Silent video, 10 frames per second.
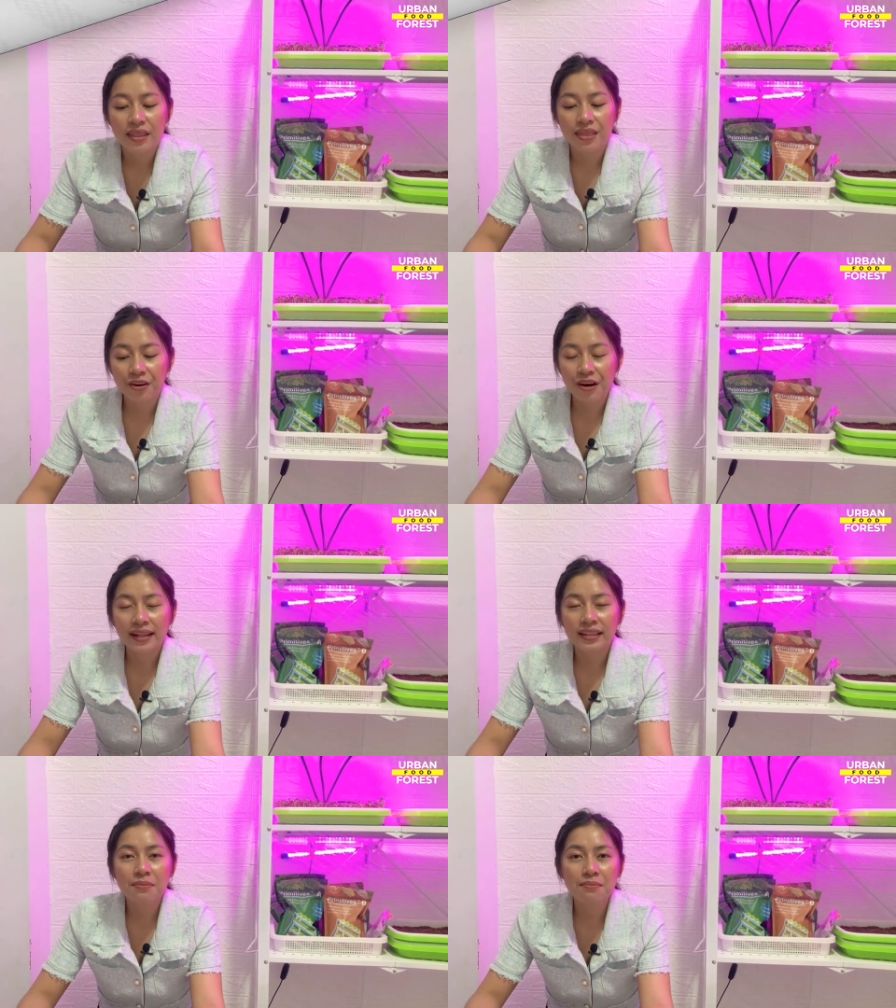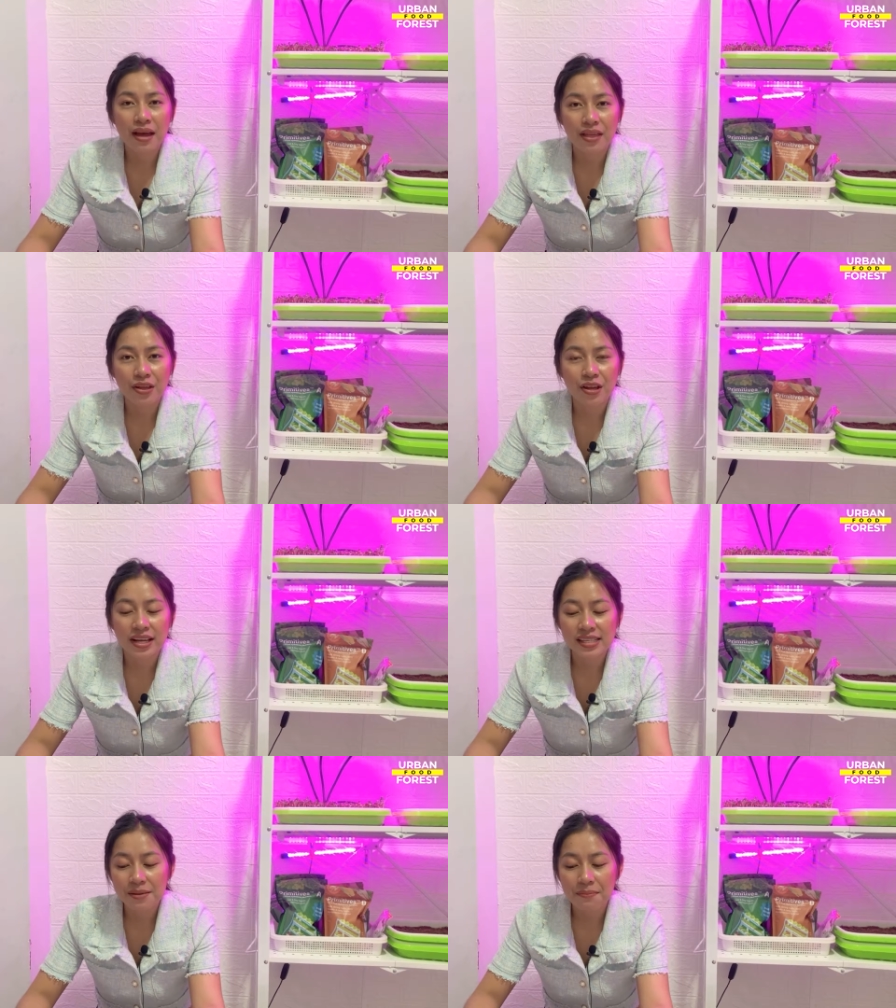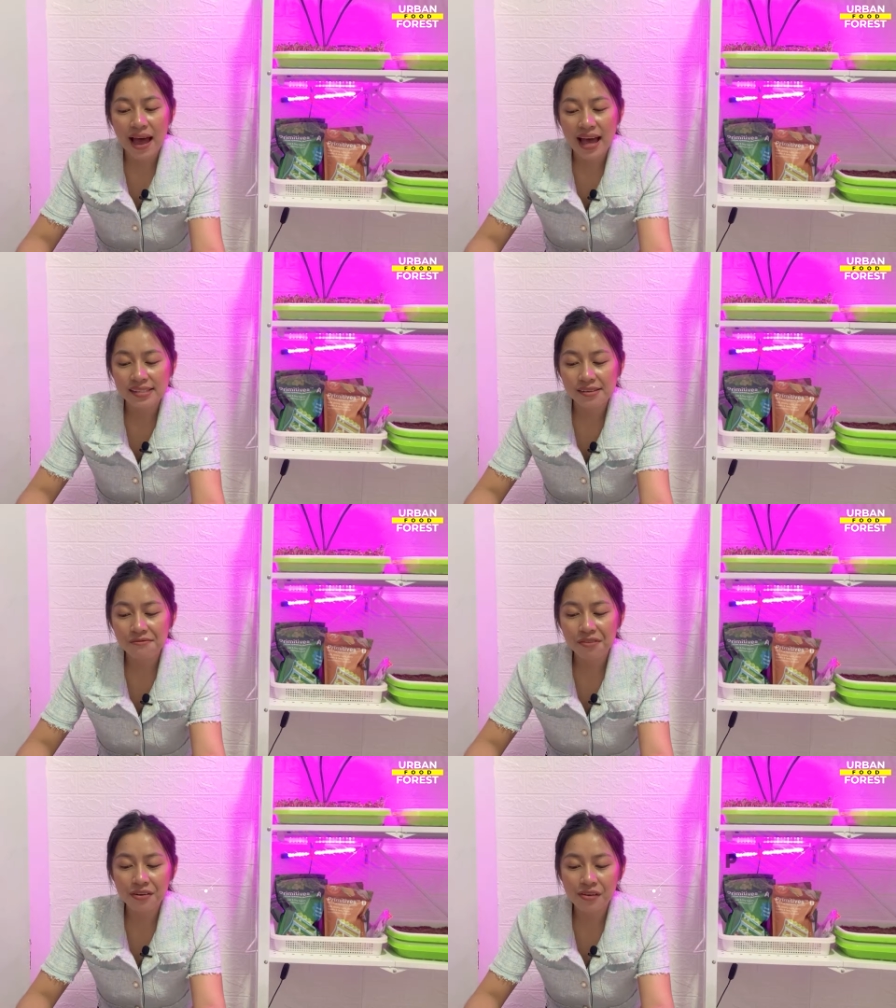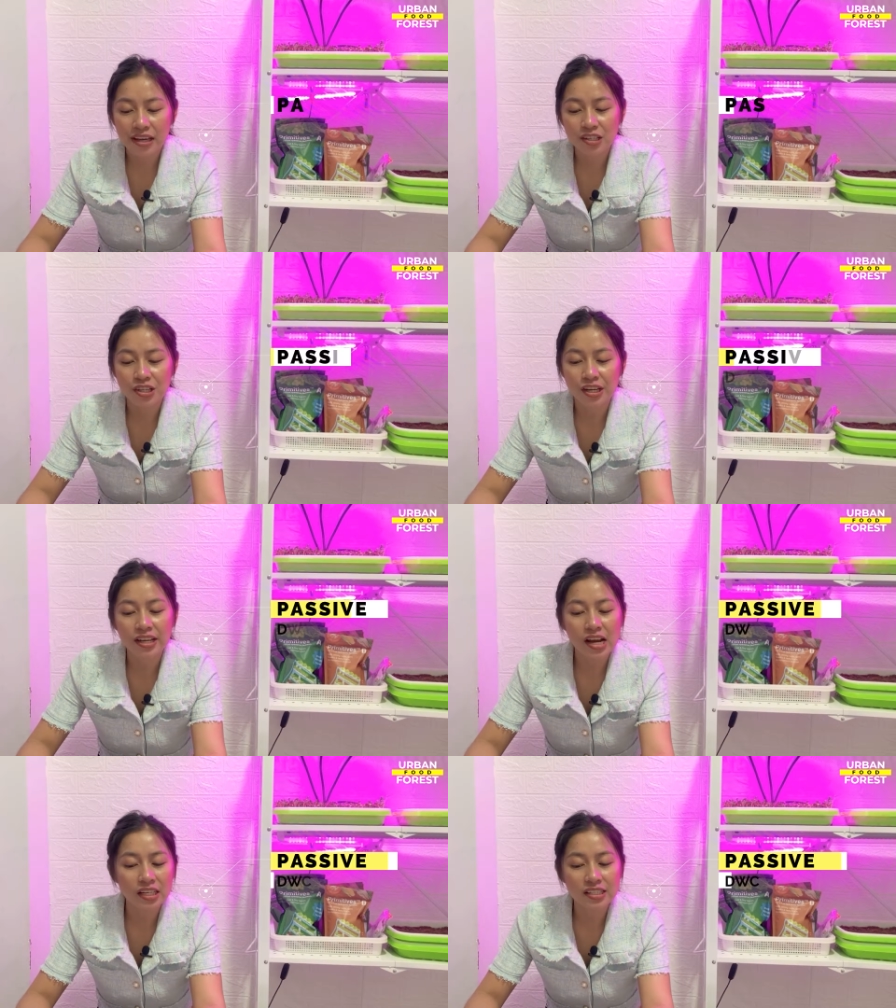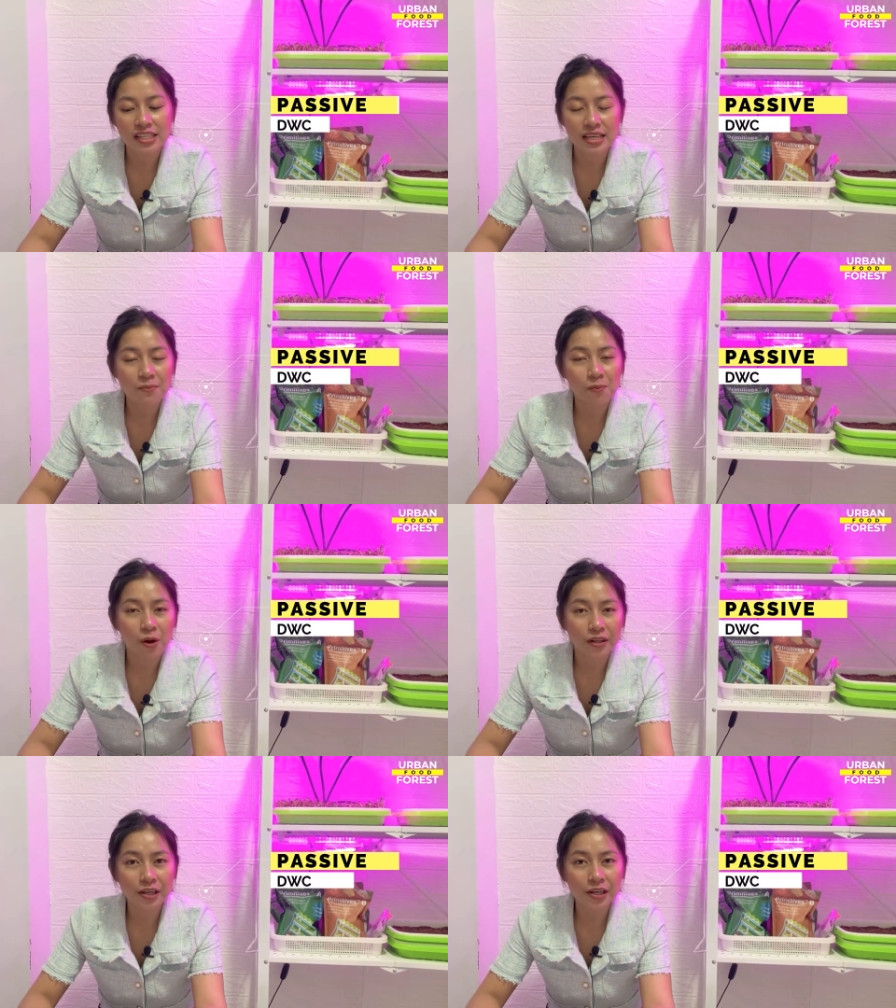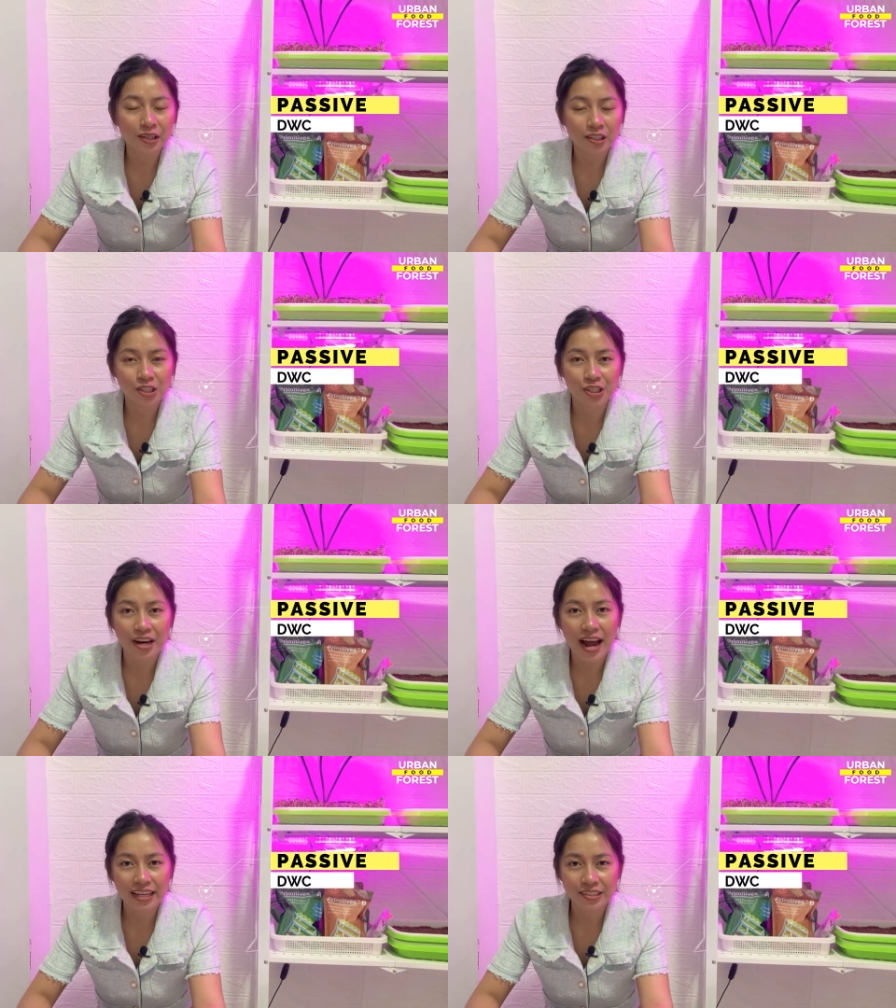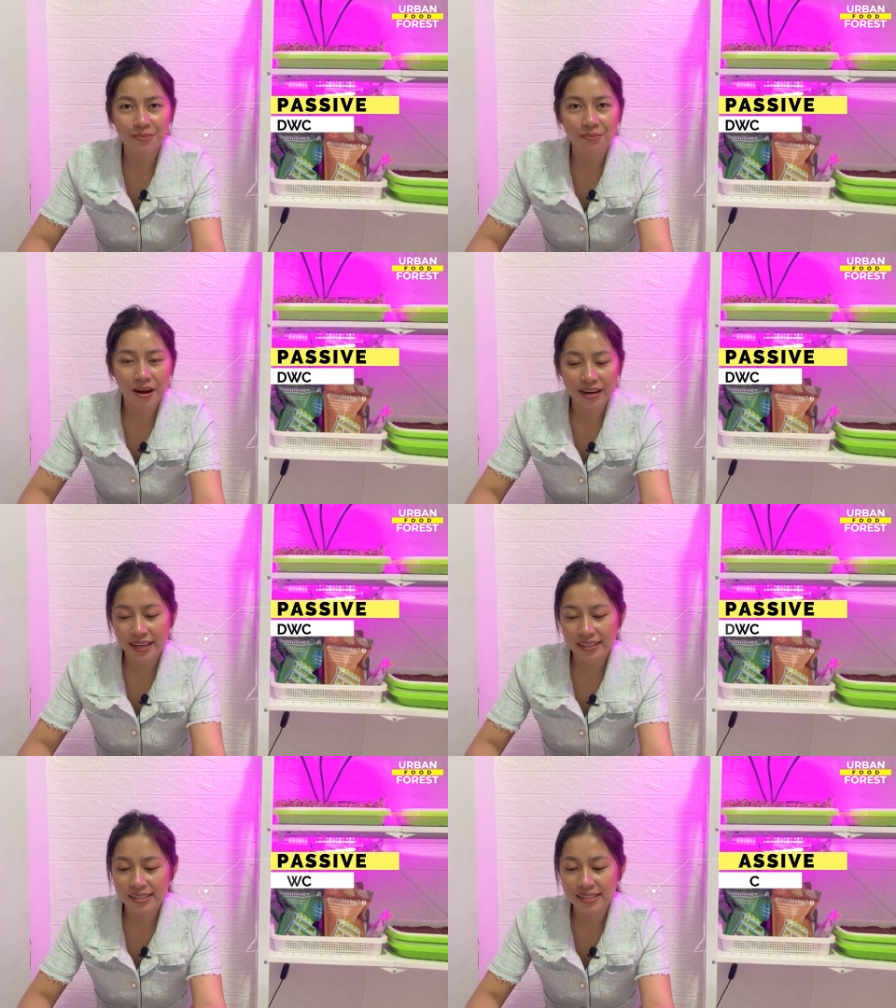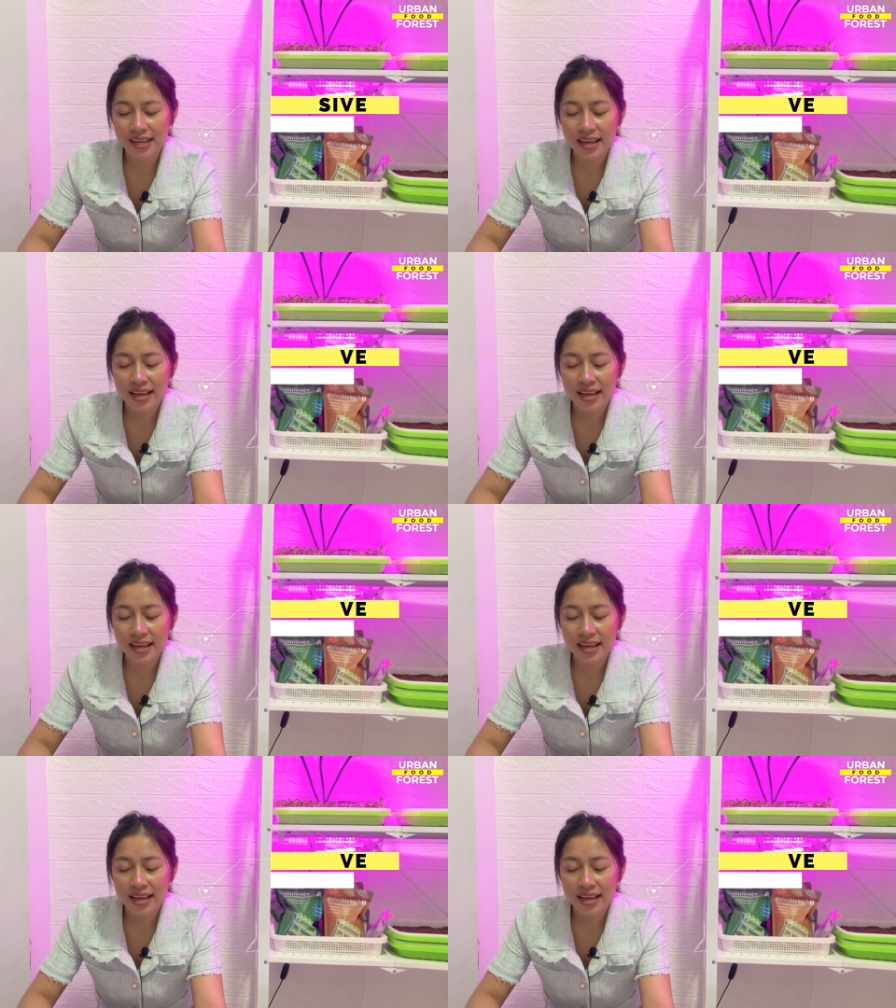The Kratky method is a passive variation on deep water culture hydroponics.